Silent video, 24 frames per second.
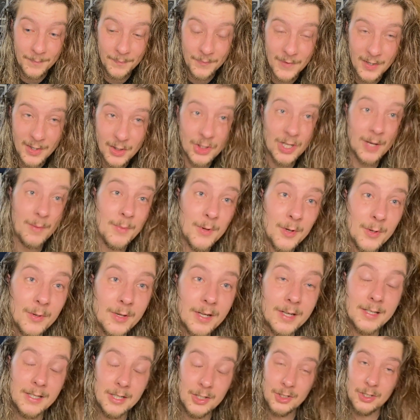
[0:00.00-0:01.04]
shampoo and
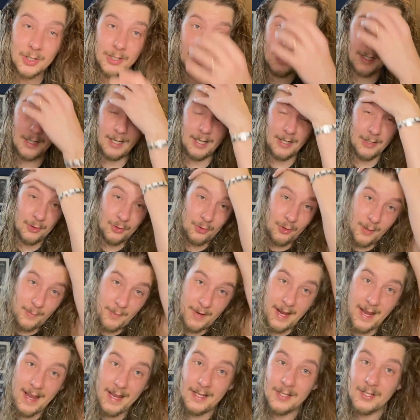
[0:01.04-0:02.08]
condition and dry my
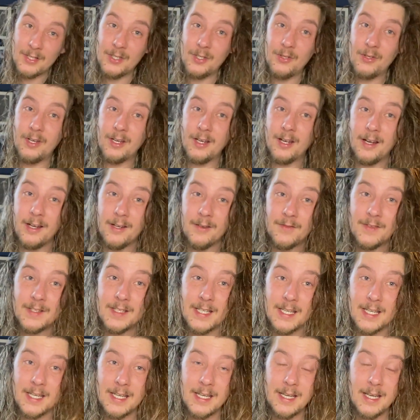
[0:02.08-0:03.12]
hair, so you can kind of
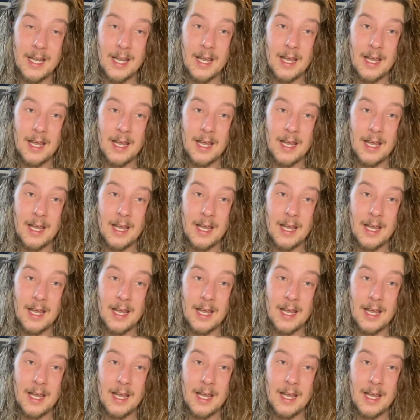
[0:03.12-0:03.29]
see